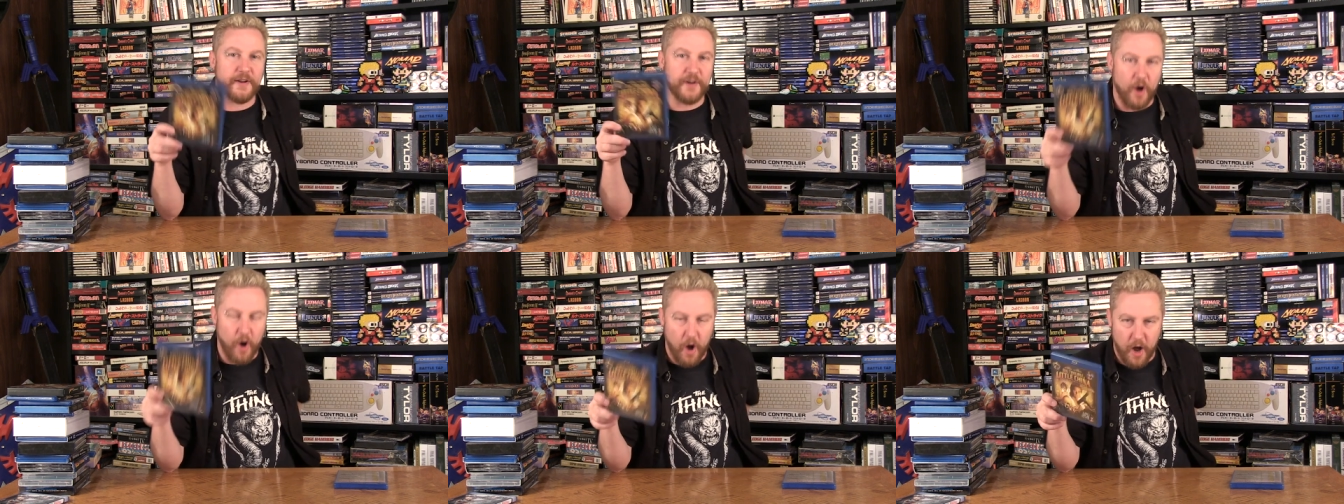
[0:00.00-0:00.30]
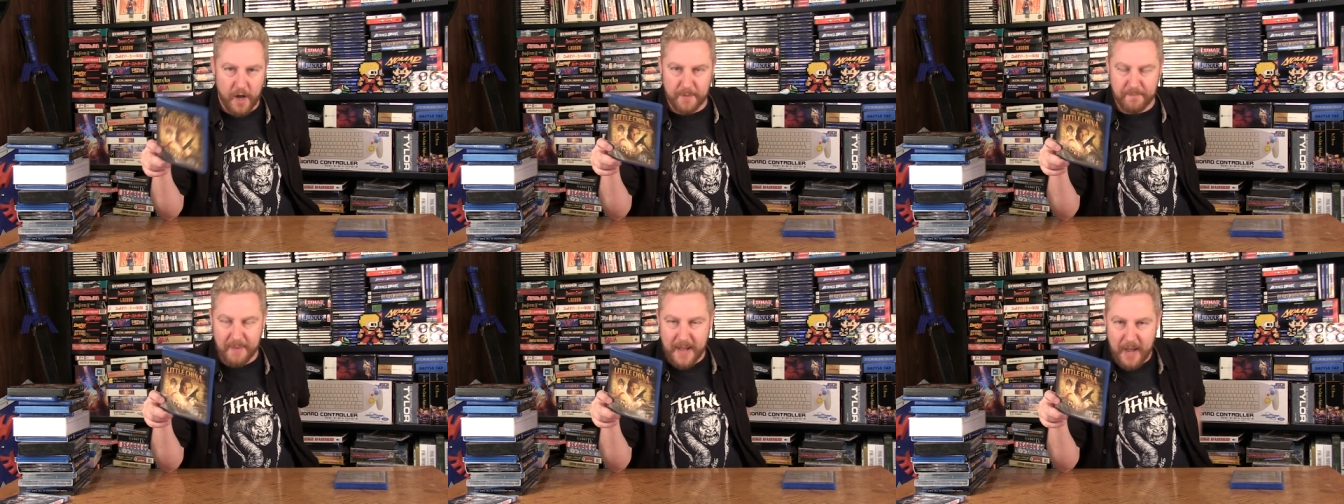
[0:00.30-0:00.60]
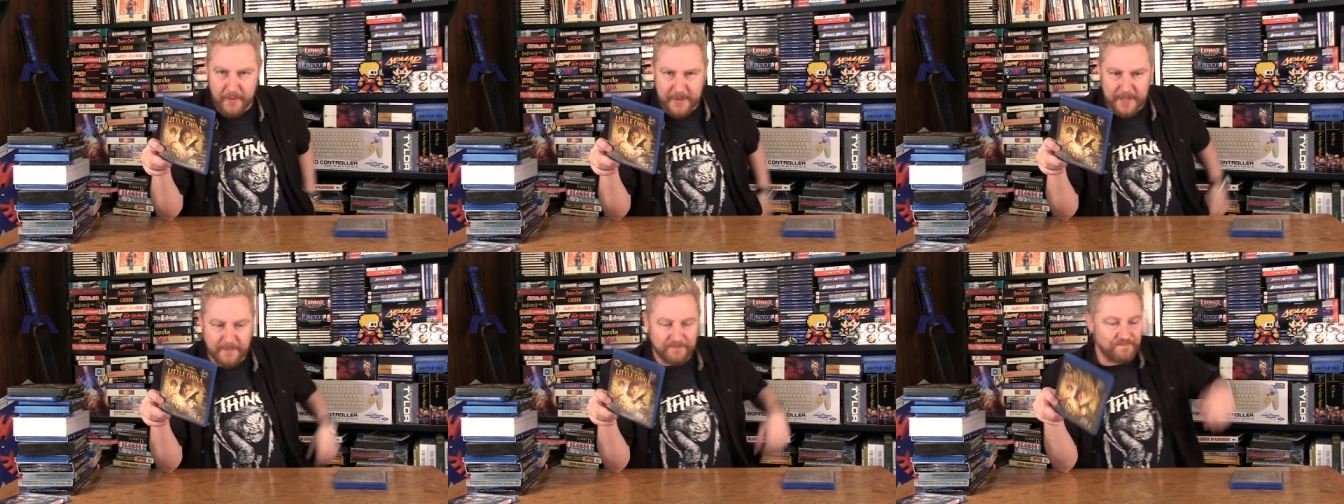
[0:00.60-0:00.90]
and on
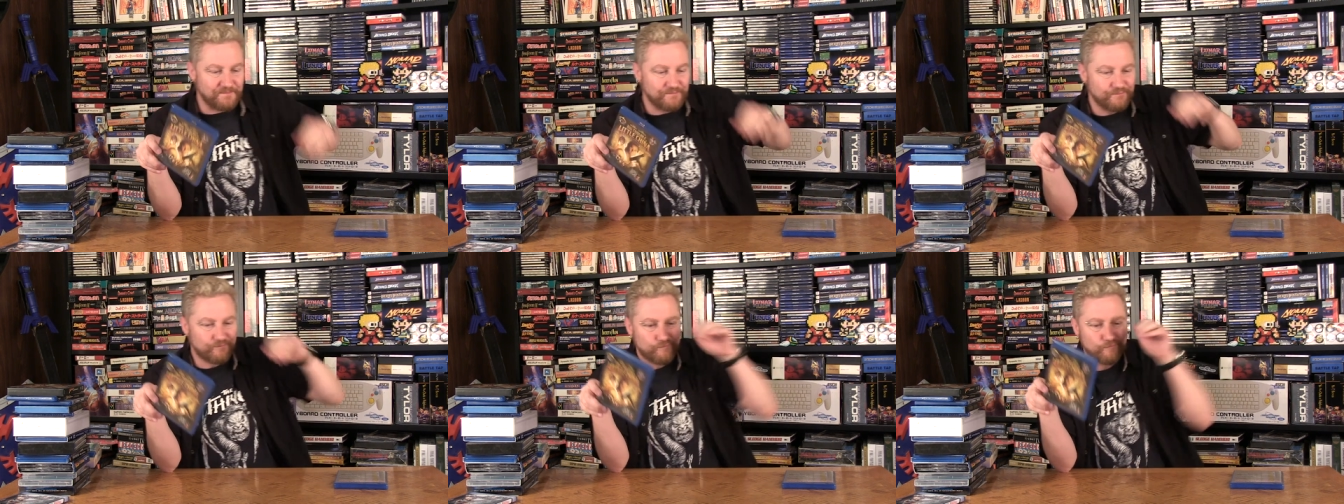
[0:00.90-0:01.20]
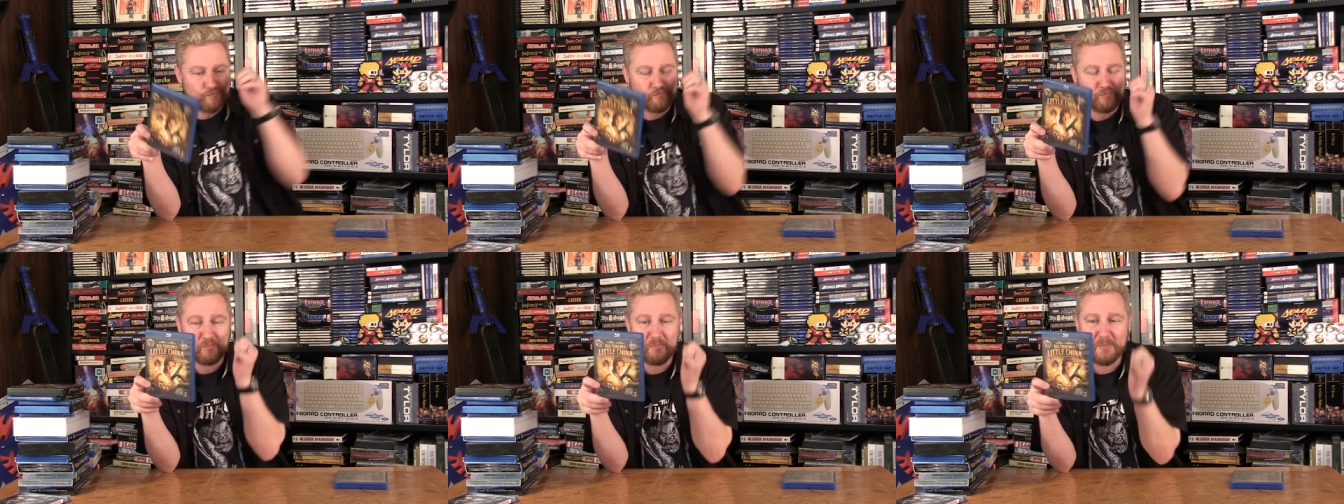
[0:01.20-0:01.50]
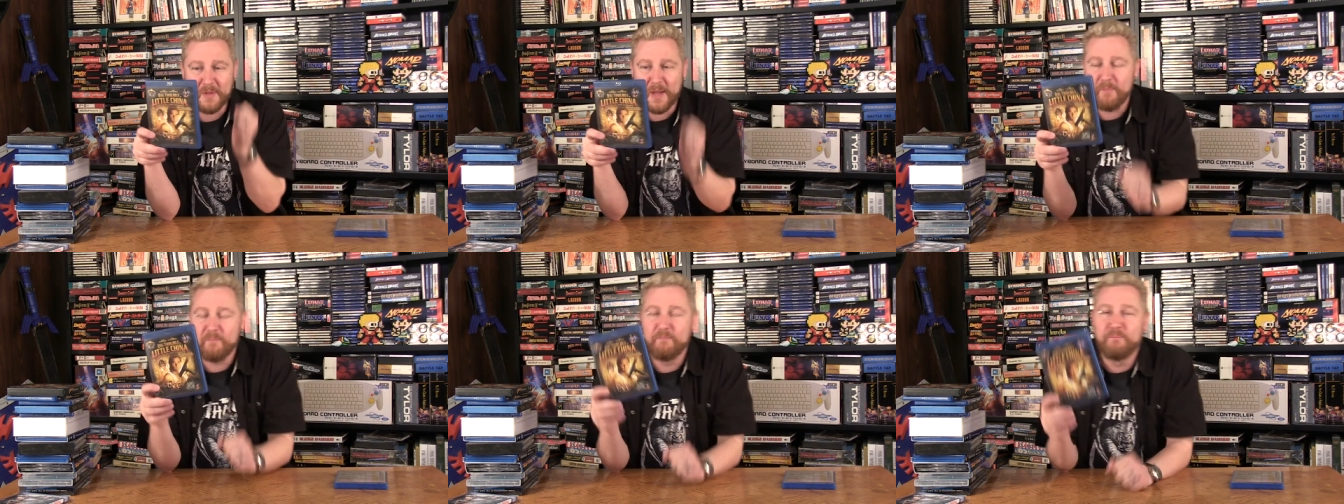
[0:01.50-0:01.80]
about it.
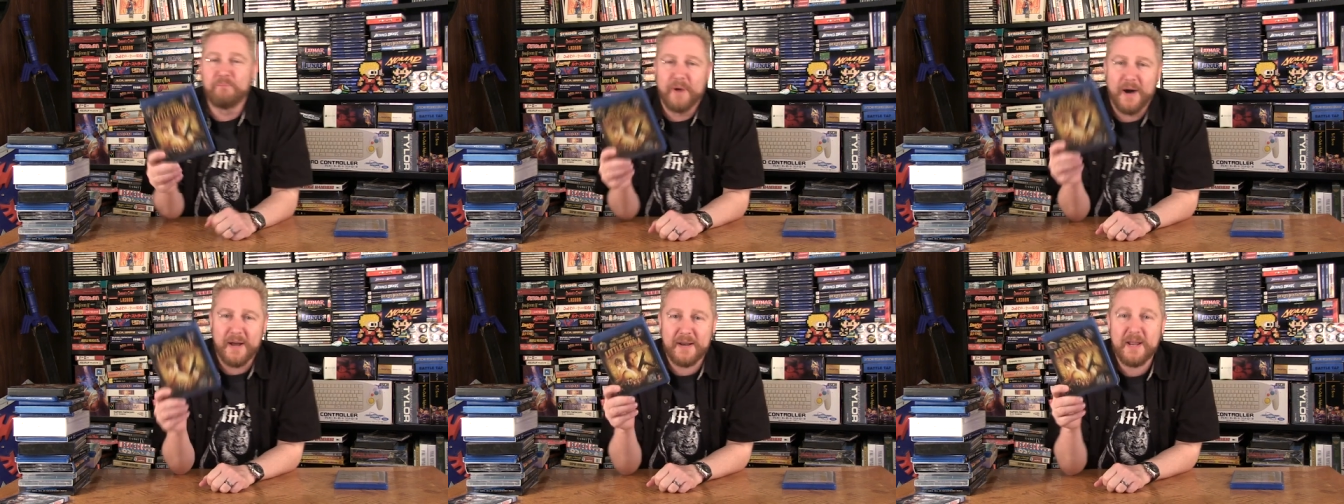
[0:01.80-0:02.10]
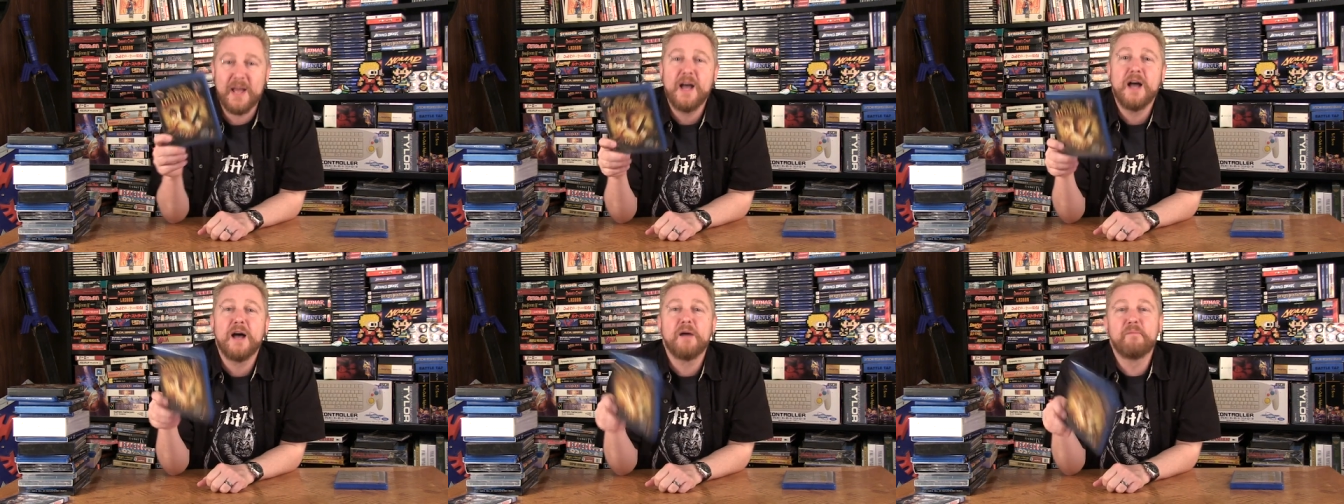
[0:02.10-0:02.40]
But